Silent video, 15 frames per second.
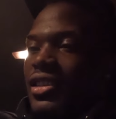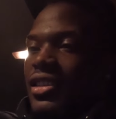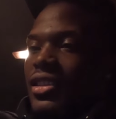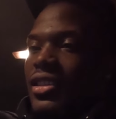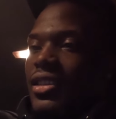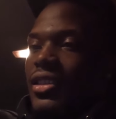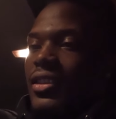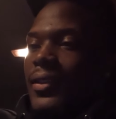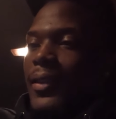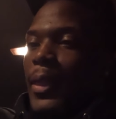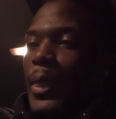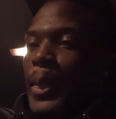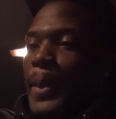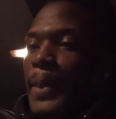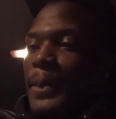No.
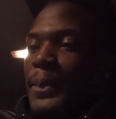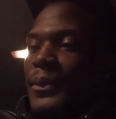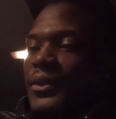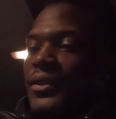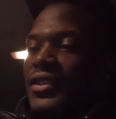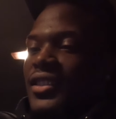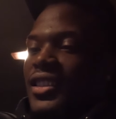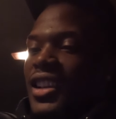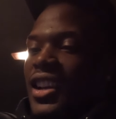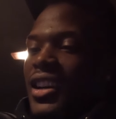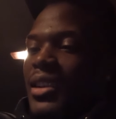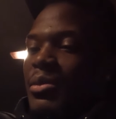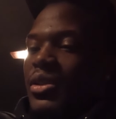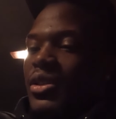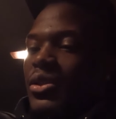I gotta
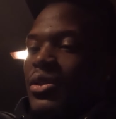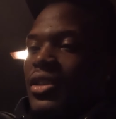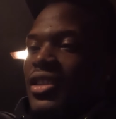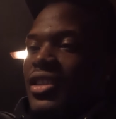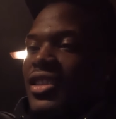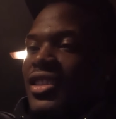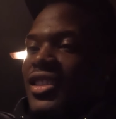put you on.